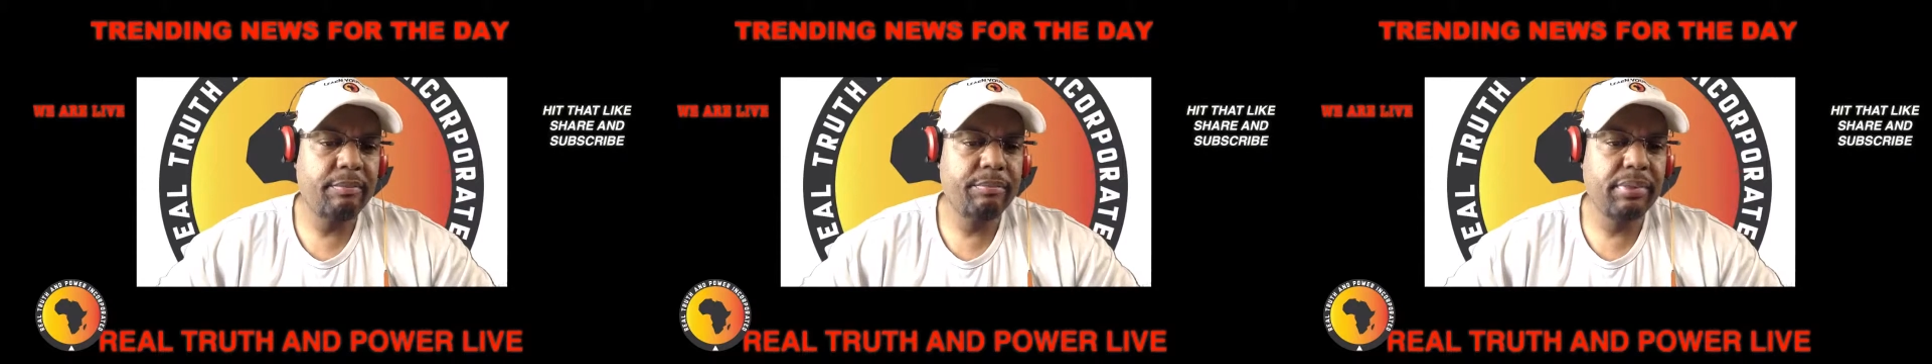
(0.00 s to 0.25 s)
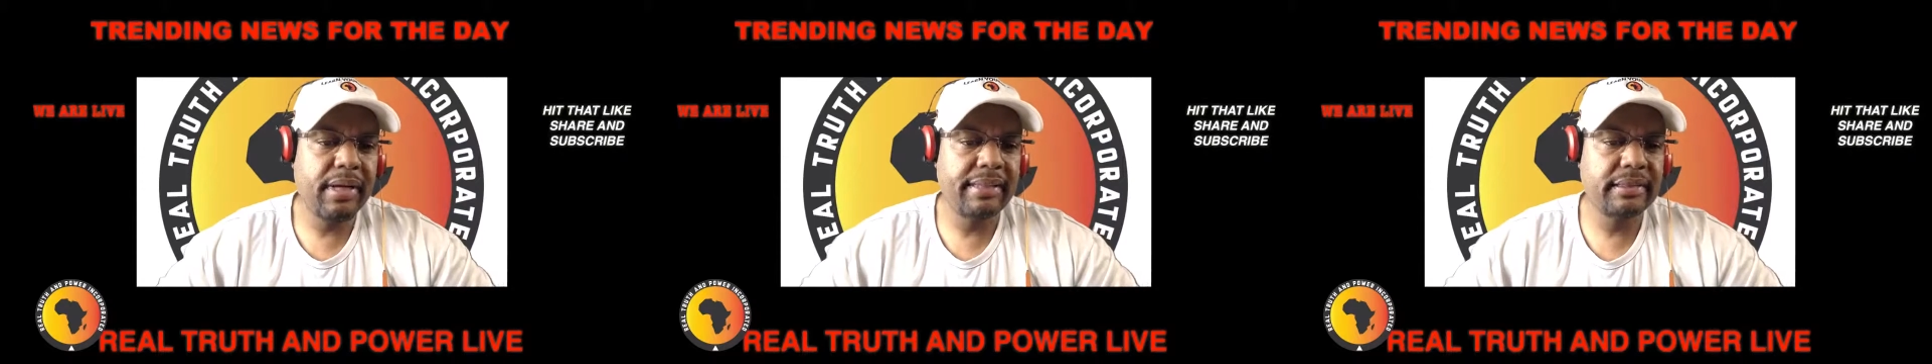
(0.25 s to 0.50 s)

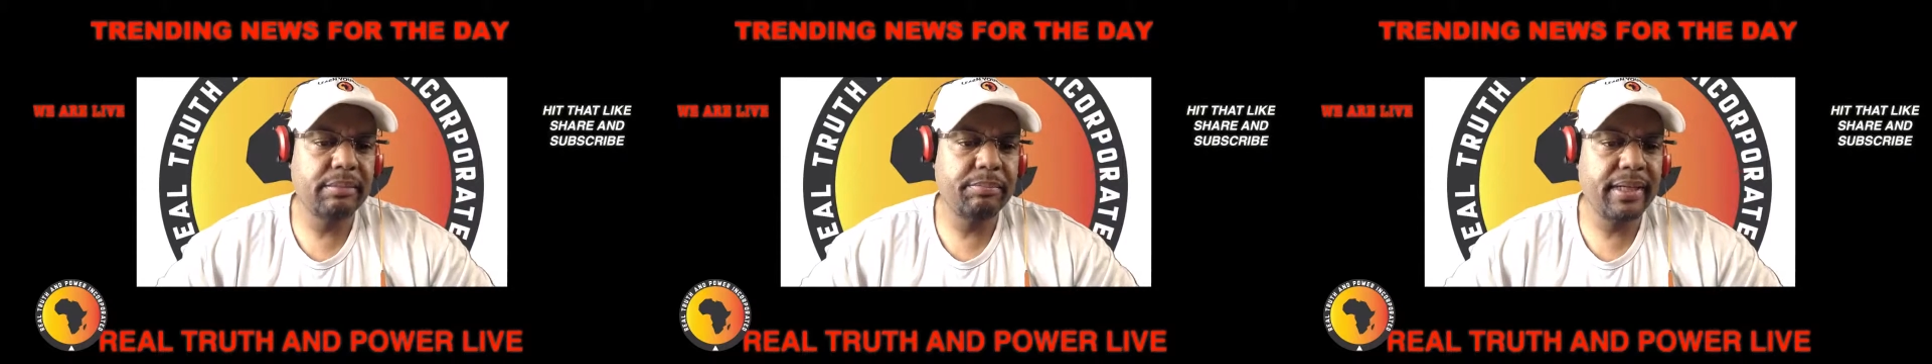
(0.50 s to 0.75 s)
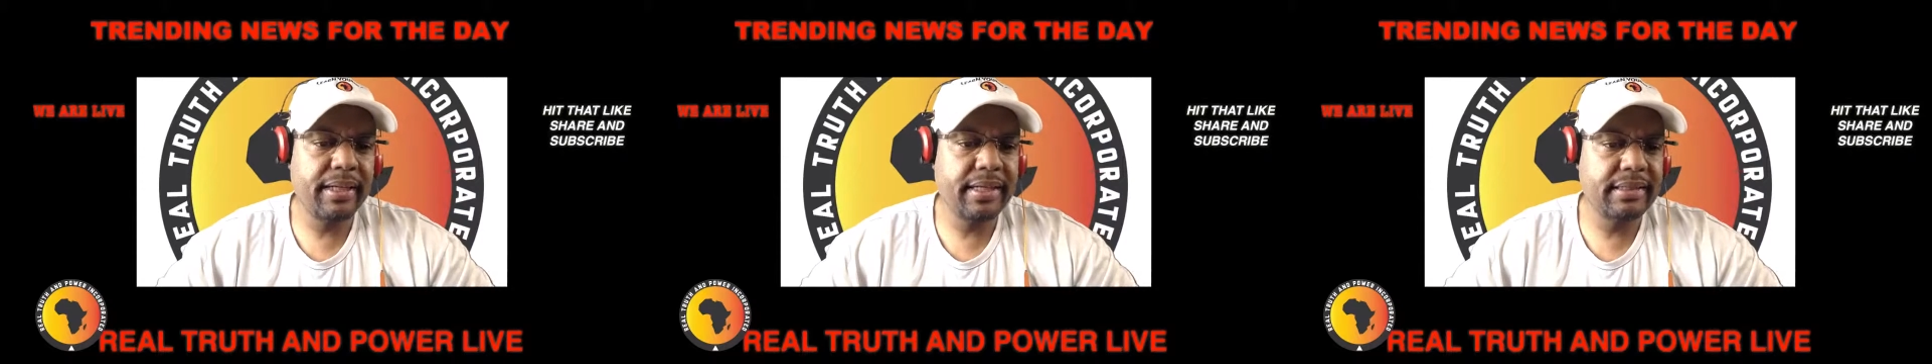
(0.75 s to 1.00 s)
Blessed to
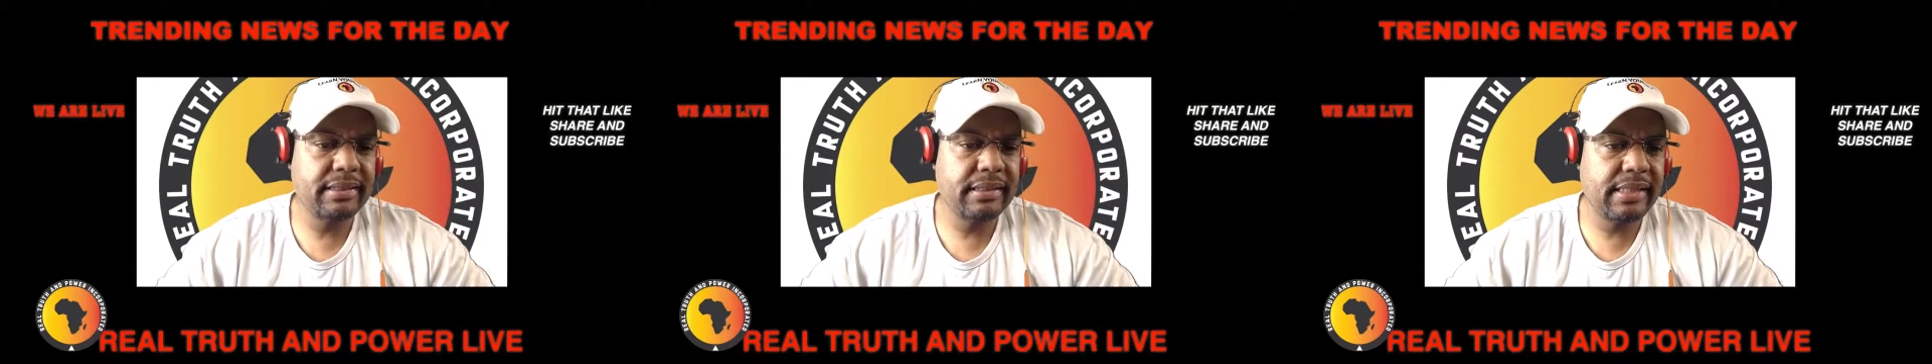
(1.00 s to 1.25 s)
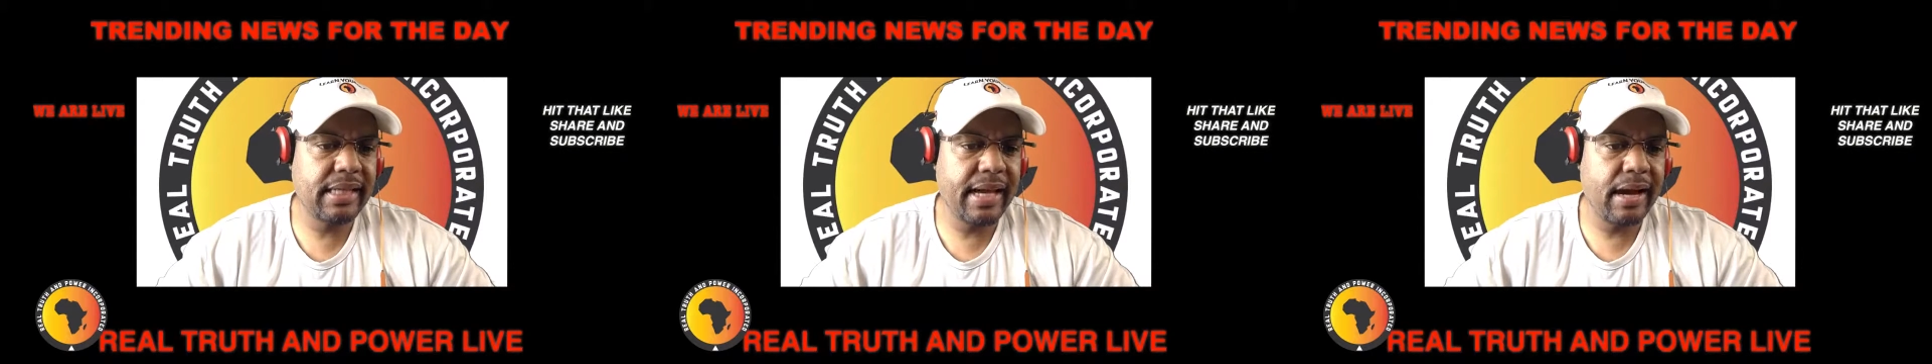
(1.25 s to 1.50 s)
be here
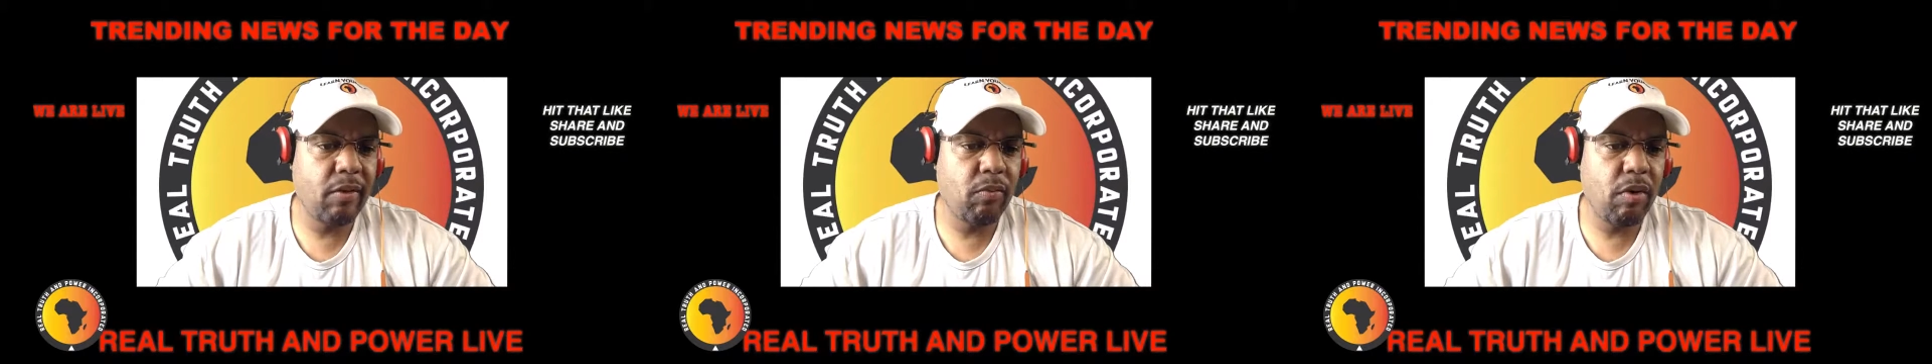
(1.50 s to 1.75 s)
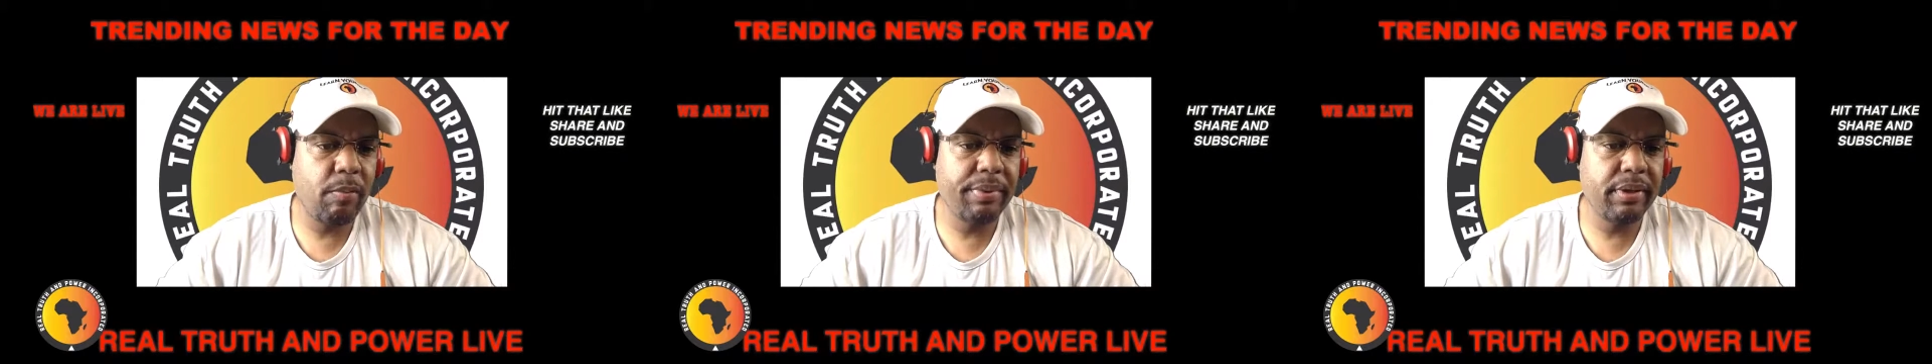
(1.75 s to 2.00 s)
today. I
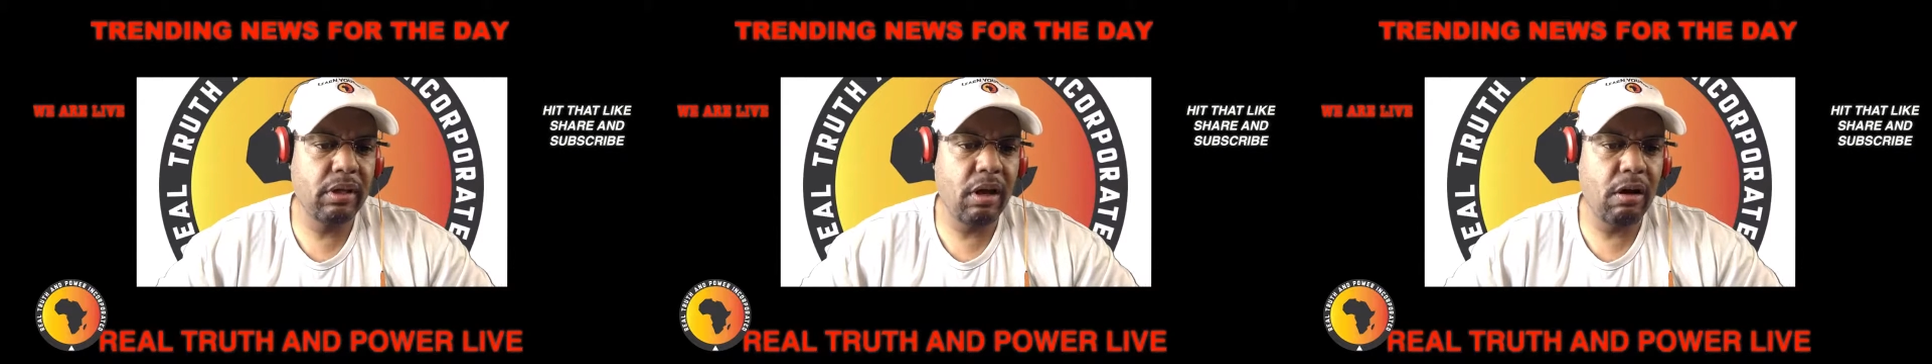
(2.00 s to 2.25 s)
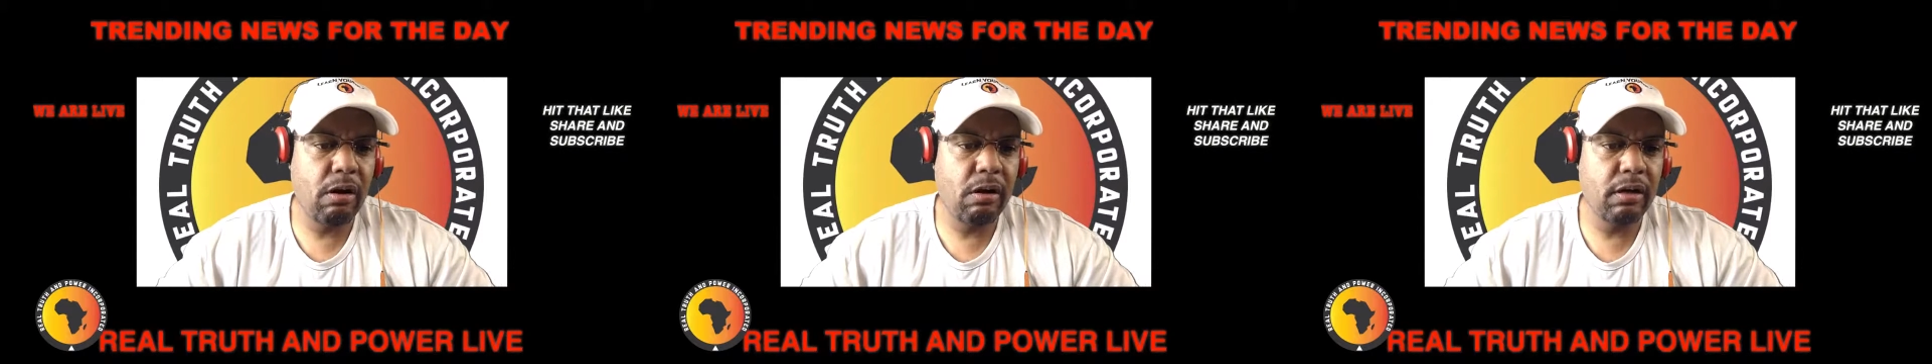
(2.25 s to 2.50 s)
won't be
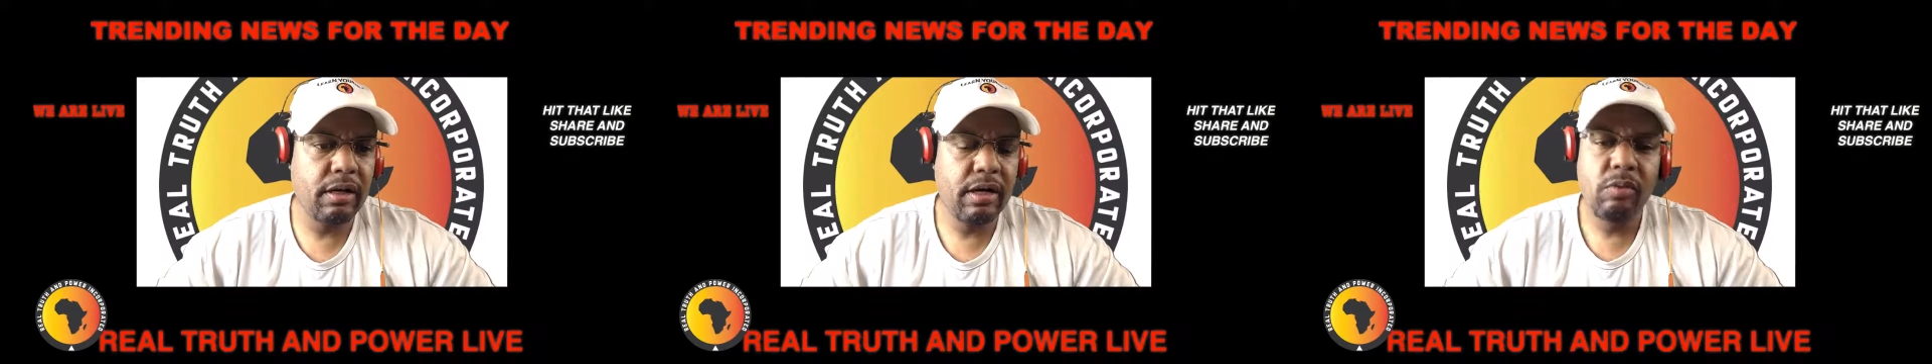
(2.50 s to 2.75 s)
long.